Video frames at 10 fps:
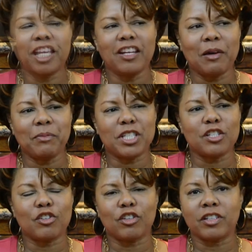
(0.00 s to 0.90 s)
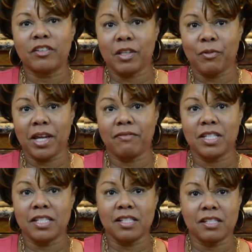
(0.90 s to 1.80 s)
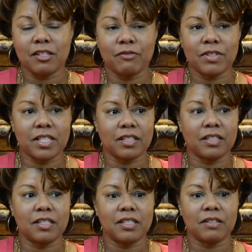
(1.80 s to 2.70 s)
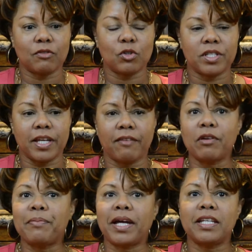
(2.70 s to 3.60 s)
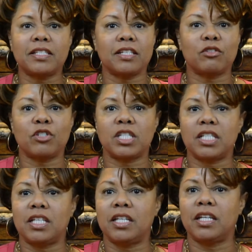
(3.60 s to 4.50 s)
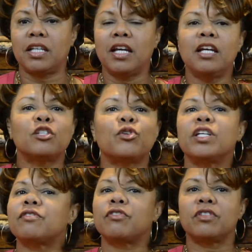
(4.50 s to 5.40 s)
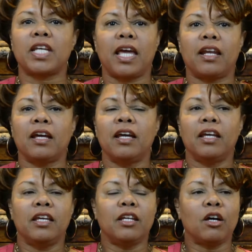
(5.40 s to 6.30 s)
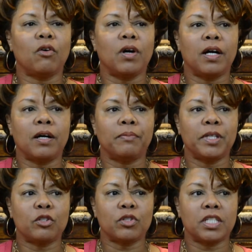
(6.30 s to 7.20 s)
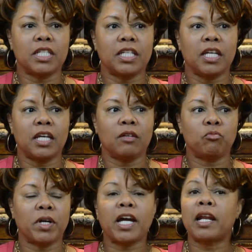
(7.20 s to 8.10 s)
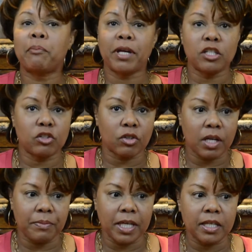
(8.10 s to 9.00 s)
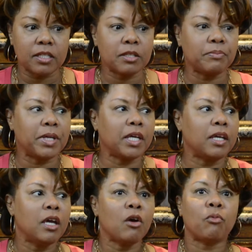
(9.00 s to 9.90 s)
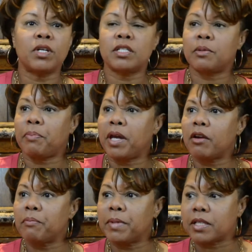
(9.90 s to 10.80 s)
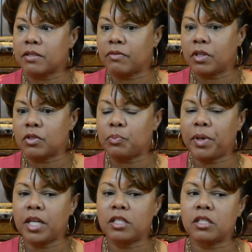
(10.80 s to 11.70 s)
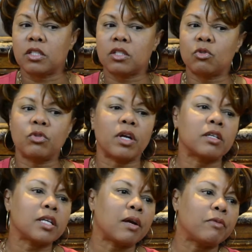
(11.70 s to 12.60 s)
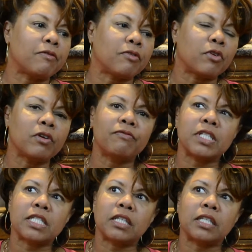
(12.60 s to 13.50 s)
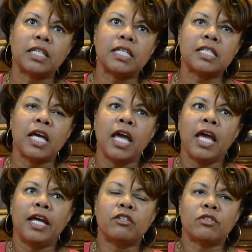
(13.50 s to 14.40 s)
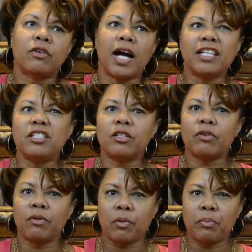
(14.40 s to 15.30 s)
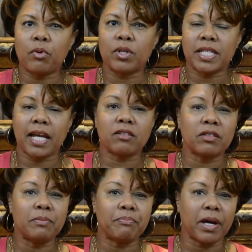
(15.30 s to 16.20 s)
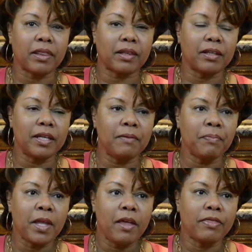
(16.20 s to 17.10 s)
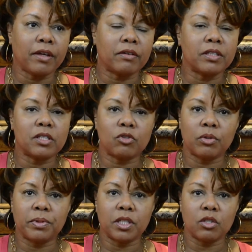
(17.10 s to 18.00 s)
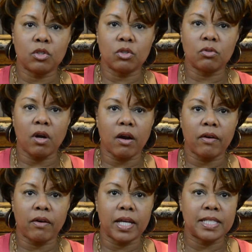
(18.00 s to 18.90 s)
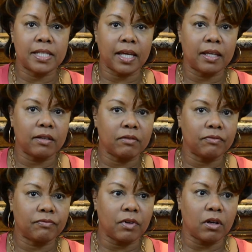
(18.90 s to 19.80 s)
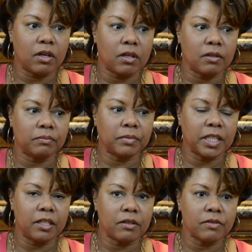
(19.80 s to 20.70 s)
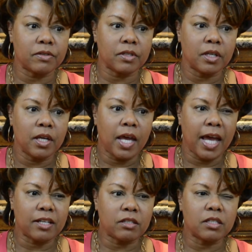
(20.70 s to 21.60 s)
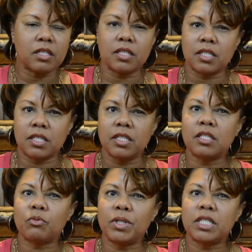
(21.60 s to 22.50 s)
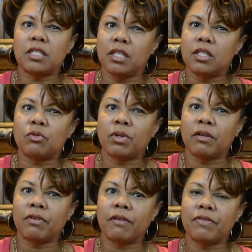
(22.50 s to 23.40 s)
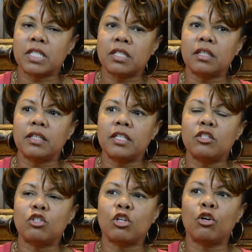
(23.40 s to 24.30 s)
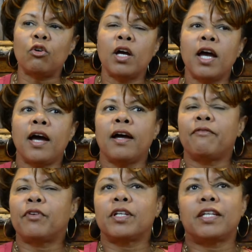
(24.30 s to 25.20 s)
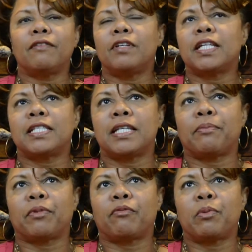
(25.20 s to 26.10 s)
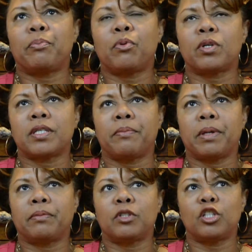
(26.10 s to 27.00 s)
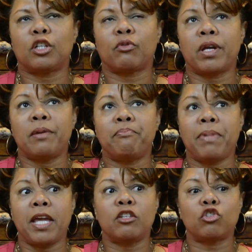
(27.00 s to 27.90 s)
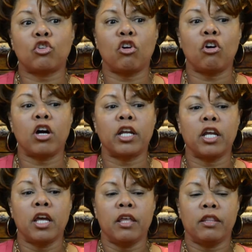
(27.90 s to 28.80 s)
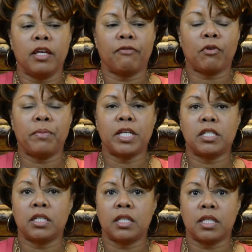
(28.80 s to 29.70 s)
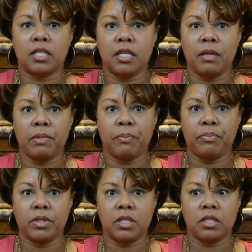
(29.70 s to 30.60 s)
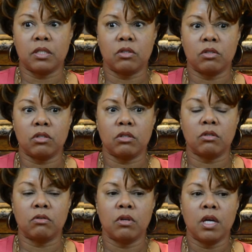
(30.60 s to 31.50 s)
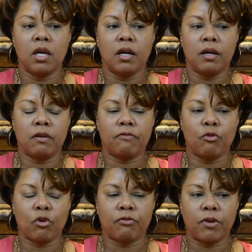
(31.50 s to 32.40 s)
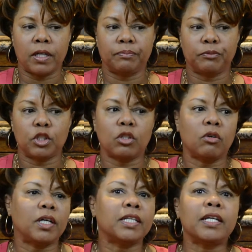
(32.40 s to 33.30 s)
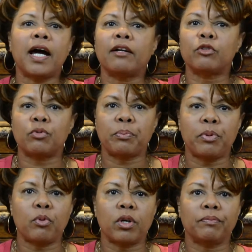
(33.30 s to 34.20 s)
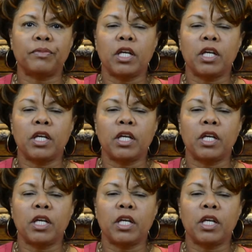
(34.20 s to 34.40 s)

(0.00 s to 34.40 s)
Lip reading: Now, I mentioned earlier that we have 10 sister facilities, and of course, everybody is interested in transfer data. Interested in what kind of patients are coming into me, what is the payer mix of those patients, who are our top referring facilities. And so I generate reports actually monthly that are distributed to our executive leaders, actually to the C-suites in each one of our facilities. So for give you an example of reports I'm able to generate based on the information that the team inputs into Forefront. So a denials report.